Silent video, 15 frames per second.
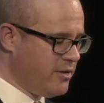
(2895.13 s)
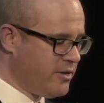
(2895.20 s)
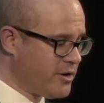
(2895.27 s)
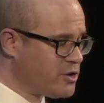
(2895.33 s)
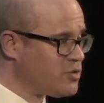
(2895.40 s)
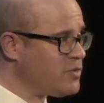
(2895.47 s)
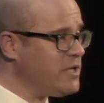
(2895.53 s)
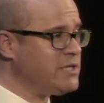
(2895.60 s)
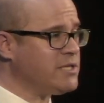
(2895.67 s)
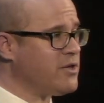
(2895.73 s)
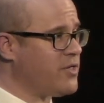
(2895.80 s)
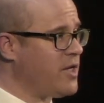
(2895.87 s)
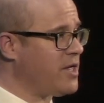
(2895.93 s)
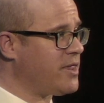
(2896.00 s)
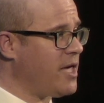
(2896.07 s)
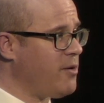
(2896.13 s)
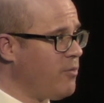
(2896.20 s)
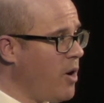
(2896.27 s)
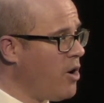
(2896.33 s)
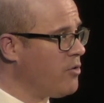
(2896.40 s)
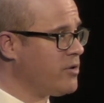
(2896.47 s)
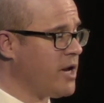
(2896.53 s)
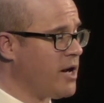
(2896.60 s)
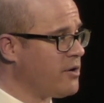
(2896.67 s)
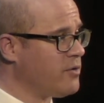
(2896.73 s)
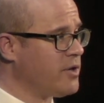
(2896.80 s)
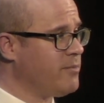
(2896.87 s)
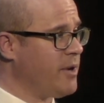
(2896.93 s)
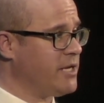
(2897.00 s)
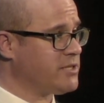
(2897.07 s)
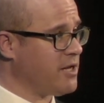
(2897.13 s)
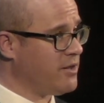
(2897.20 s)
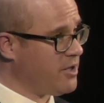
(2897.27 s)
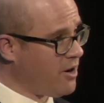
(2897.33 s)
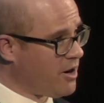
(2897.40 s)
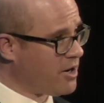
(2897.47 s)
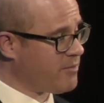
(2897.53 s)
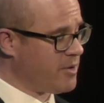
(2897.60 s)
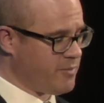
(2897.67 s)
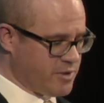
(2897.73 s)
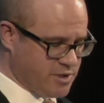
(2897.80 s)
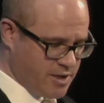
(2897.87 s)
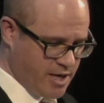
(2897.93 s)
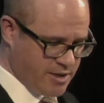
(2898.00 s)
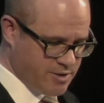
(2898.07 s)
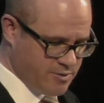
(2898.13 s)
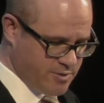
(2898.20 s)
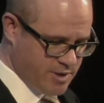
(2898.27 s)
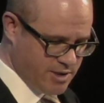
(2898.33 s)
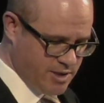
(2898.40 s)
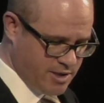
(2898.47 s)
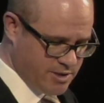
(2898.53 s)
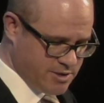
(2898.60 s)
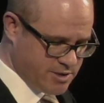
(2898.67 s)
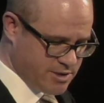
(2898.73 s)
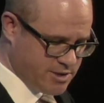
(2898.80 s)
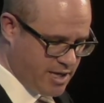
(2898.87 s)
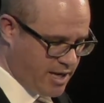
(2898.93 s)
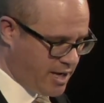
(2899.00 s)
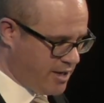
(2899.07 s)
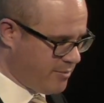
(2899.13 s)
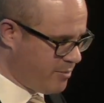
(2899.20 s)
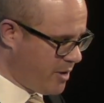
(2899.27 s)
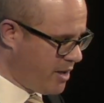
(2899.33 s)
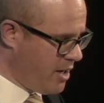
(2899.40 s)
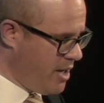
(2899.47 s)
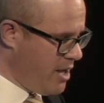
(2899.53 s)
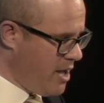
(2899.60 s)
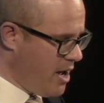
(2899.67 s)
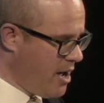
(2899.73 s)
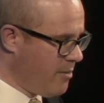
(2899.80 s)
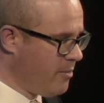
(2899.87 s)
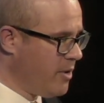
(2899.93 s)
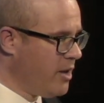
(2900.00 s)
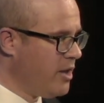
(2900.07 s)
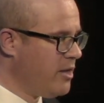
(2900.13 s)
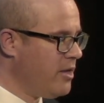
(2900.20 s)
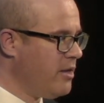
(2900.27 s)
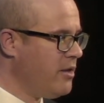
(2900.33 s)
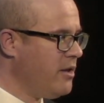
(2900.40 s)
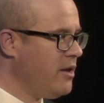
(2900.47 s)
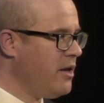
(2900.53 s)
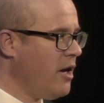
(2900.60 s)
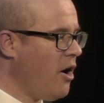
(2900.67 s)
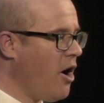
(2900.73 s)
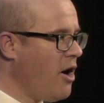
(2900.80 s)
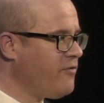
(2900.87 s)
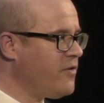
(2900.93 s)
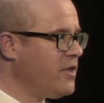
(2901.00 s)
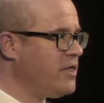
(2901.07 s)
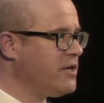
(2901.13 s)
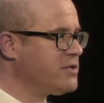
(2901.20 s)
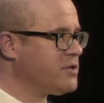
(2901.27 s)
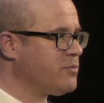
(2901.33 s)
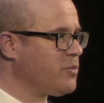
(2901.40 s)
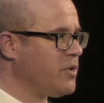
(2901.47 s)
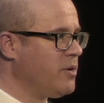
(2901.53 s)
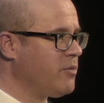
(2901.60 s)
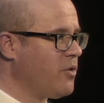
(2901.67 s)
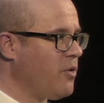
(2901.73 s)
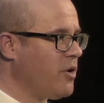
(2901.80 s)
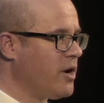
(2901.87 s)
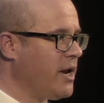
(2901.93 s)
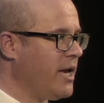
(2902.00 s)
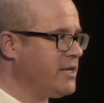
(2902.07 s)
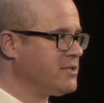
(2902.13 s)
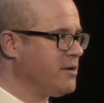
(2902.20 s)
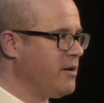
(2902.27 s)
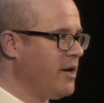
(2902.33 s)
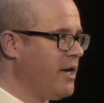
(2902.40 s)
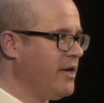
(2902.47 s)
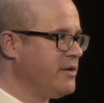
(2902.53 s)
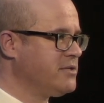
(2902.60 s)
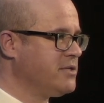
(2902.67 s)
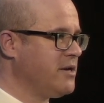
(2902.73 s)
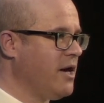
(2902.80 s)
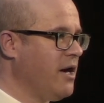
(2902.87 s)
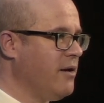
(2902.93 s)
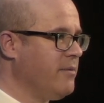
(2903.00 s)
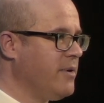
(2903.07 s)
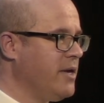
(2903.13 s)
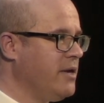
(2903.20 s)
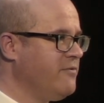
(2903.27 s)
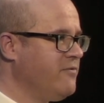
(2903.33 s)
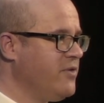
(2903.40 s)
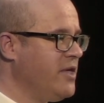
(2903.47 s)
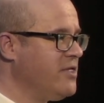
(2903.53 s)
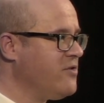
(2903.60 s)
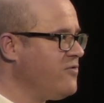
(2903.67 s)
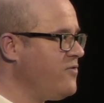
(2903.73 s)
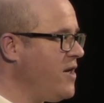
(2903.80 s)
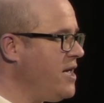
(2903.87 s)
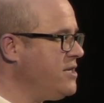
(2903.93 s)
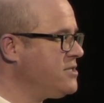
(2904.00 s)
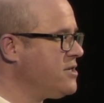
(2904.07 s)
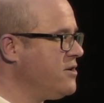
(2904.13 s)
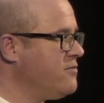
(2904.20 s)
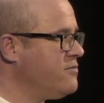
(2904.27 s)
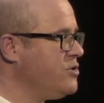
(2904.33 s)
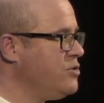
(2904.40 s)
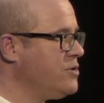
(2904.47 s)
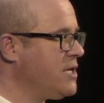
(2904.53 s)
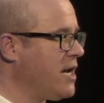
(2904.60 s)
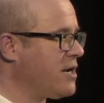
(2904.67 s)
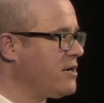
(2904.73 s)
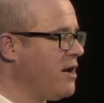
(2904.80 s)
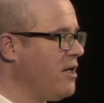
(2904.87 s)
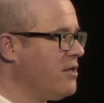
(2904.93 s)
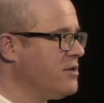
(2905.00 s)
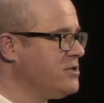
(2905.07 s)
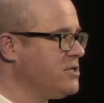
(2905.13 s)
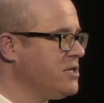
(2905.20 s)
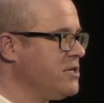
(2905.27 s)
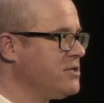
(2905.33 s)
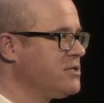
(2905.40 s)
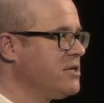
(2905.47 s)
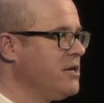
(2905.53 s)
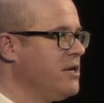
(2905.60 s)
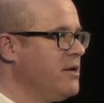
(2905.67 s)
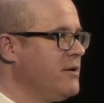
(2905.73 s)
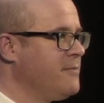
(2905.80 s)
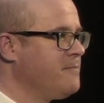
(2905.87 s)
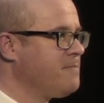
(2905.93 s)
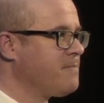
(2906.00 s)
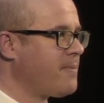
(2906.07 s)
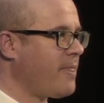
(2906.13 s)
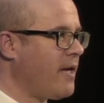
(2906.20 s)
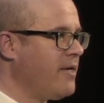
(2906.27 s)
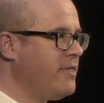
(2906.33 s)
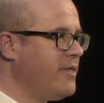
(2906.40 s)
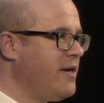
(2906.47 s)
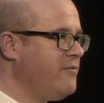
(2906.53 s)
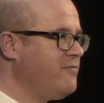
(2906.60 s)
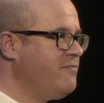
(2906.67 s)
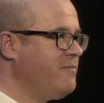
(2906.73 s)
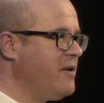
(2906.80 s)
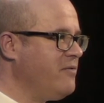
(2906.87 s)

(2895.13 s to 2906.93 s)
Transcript: there's reason to think they won't, not only based on the argument, which I'll get to in just a second, but often the Supreme Court has, in the face of new technologies, they've